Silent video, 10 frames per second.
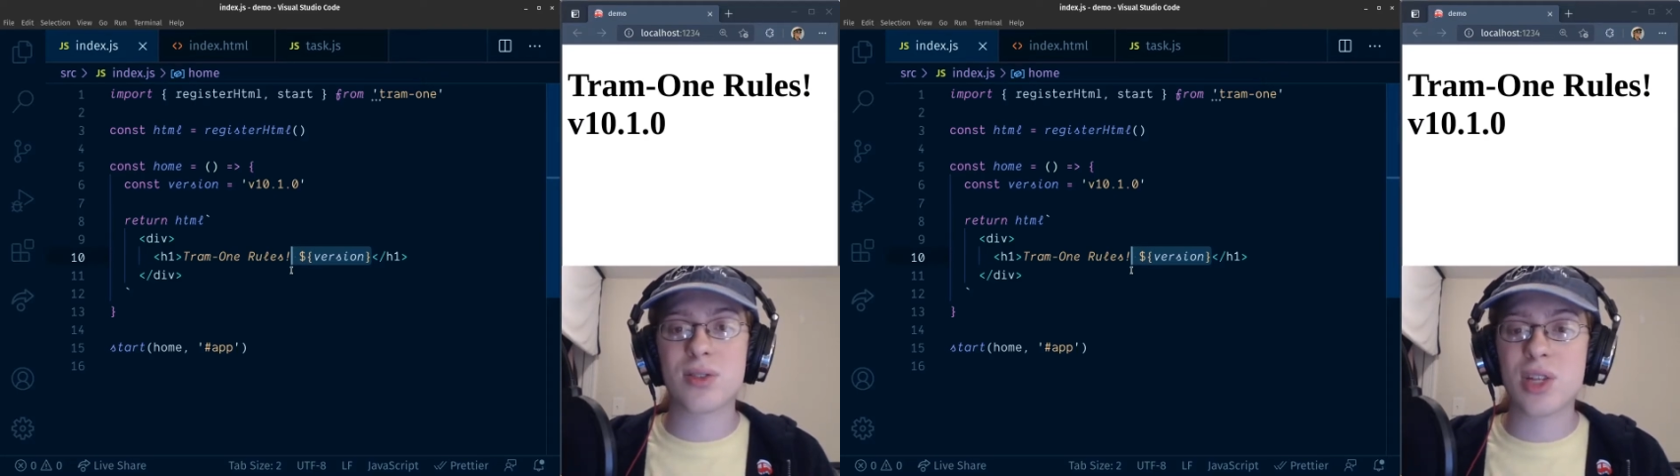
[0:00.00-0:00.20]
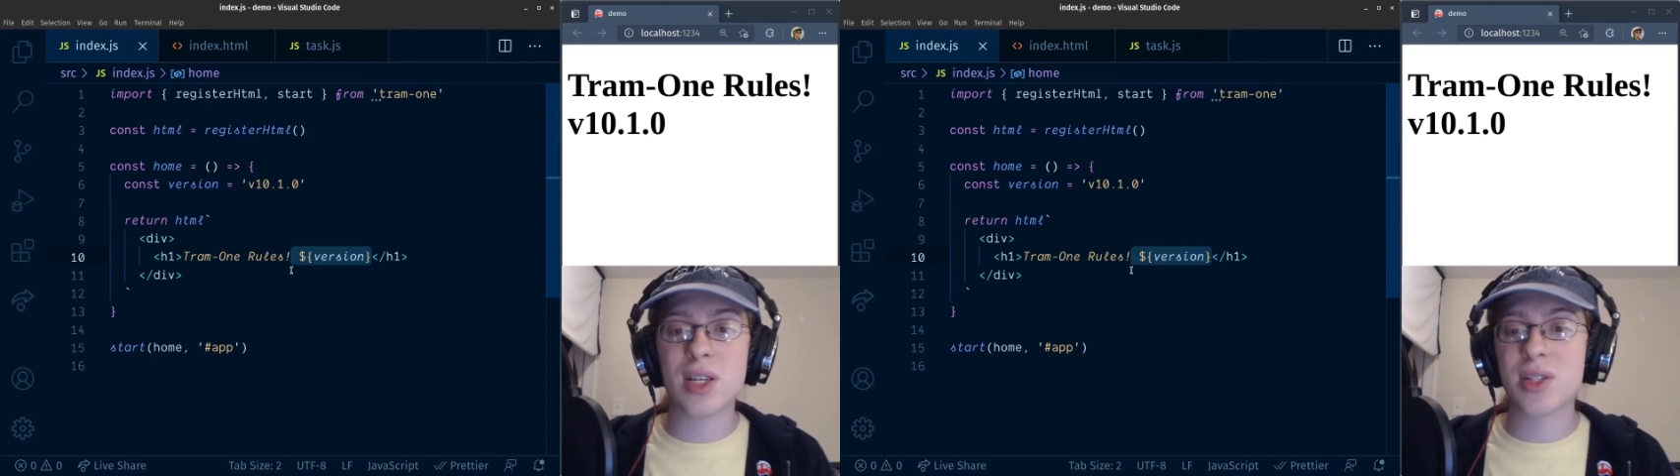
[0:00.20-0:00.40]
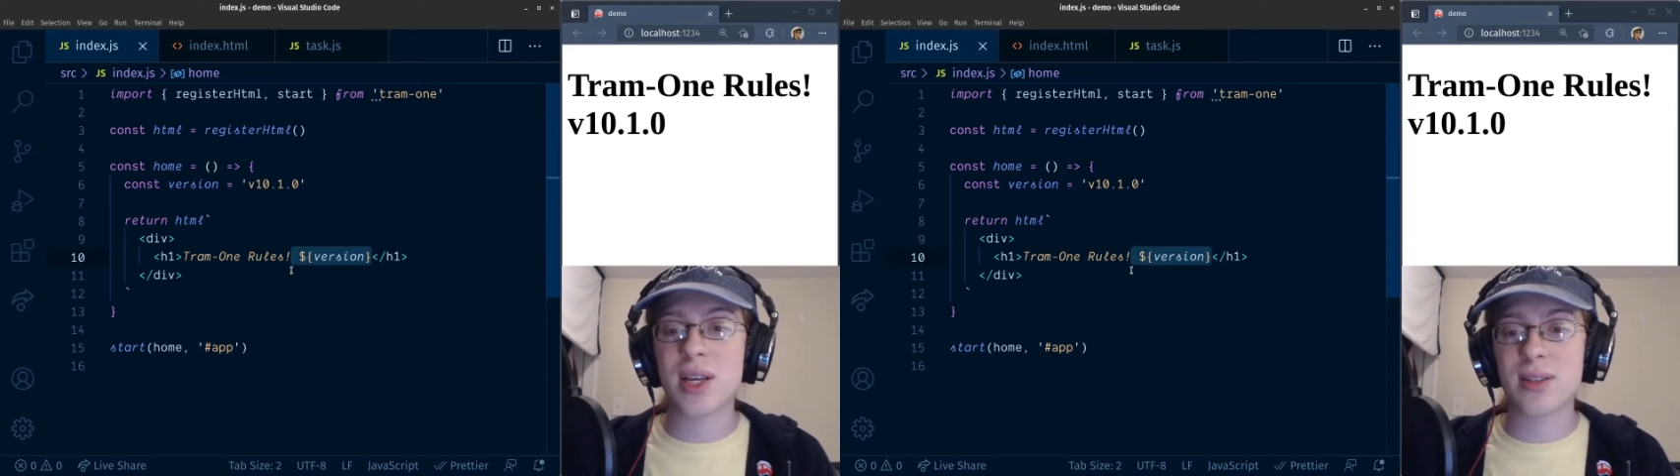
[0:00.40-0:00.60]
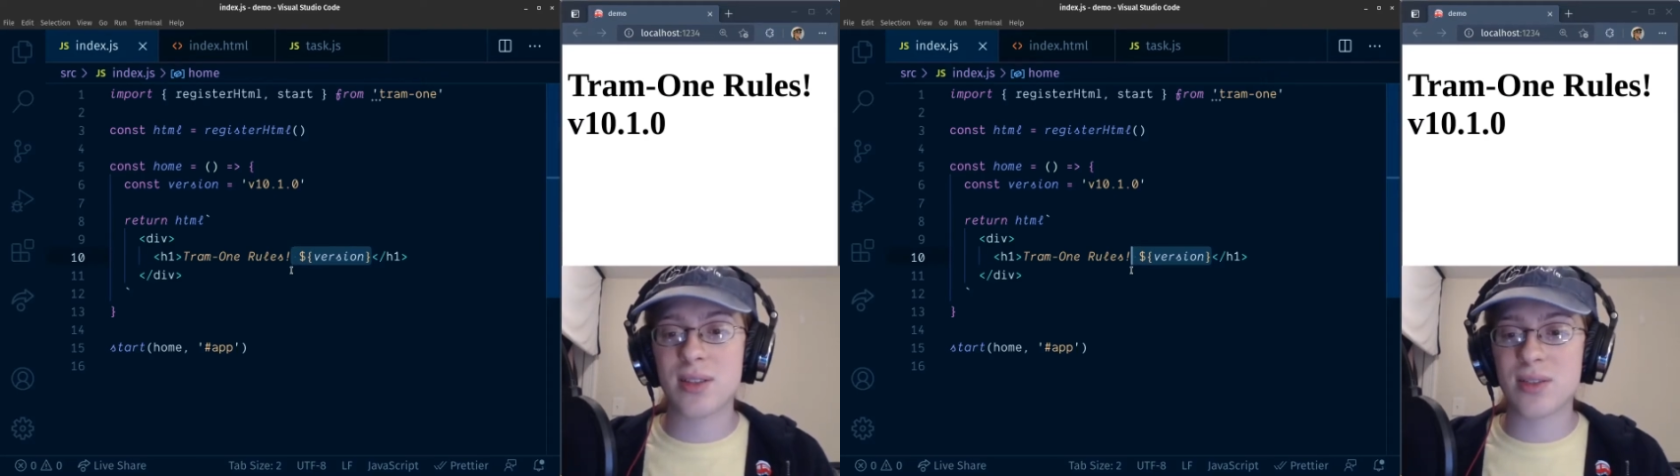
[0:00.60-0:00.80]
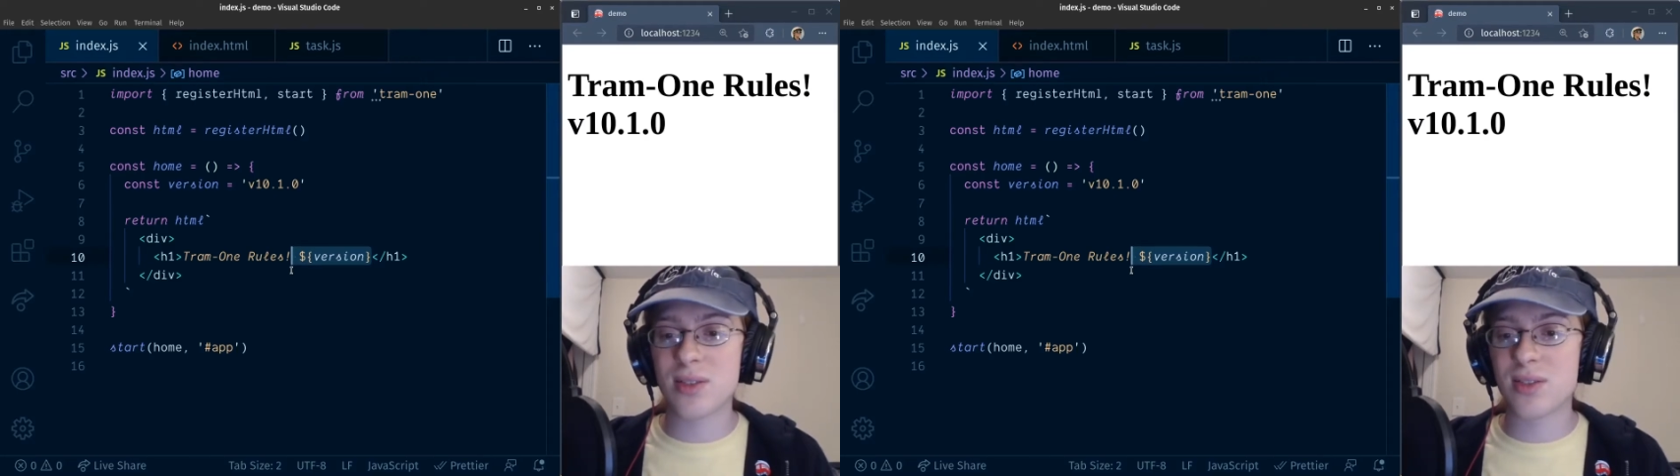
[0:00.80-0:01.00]
change
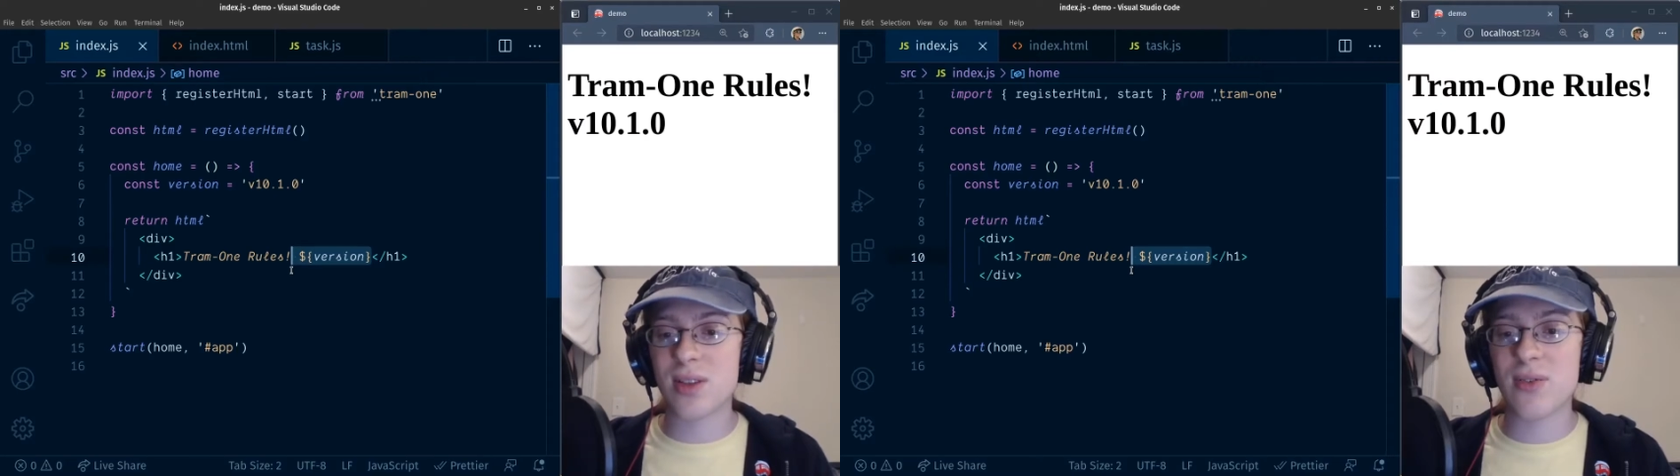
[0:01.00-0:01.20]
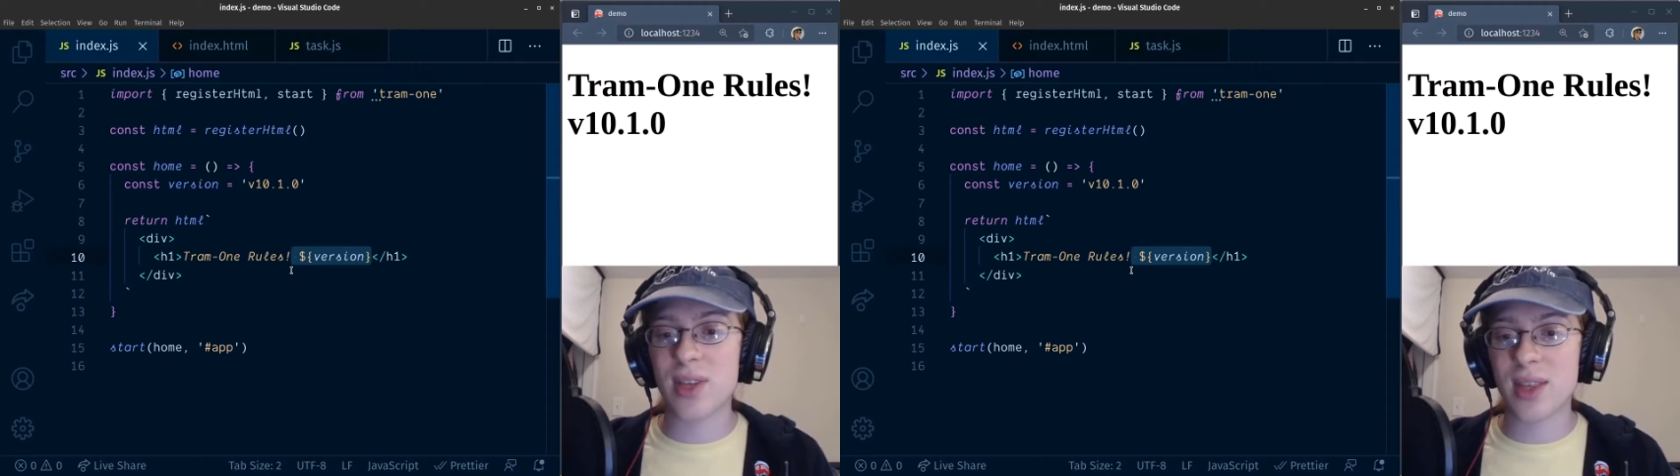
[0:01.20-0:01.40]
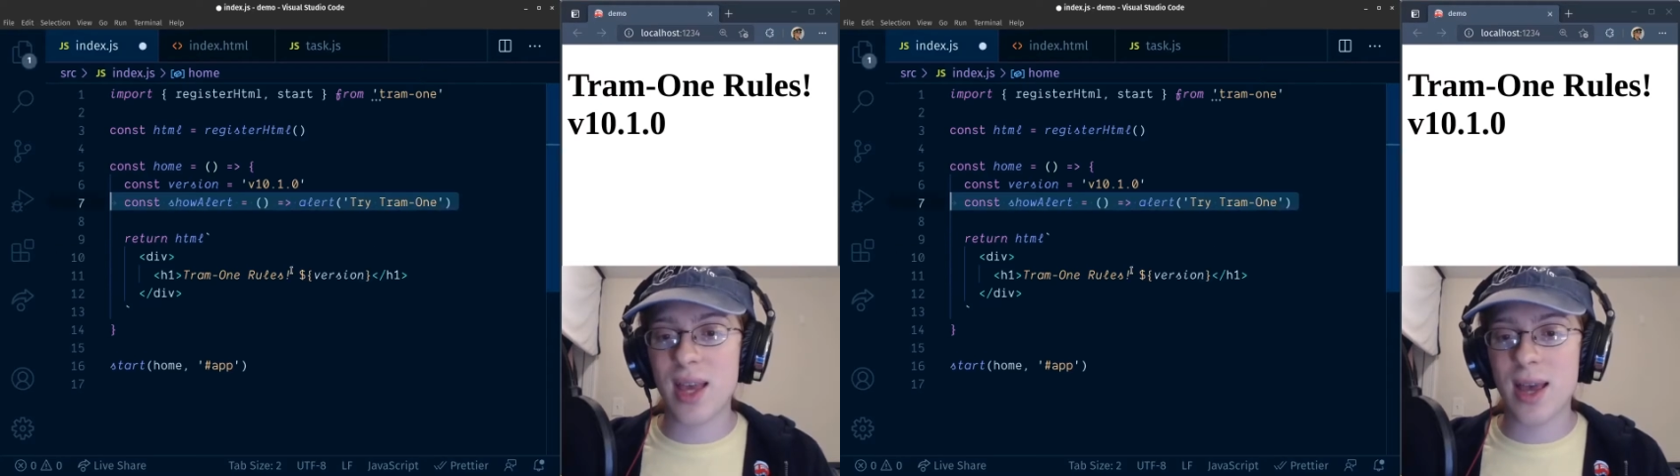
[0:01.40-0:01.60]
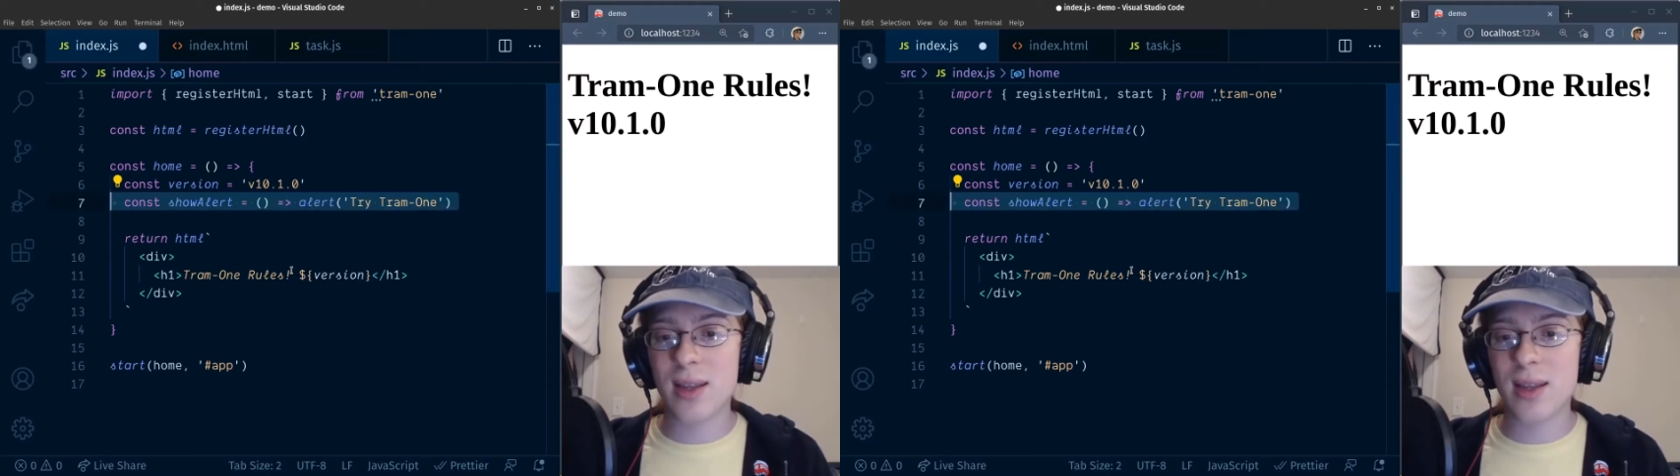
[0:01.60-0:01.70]
handlers or stuff like that.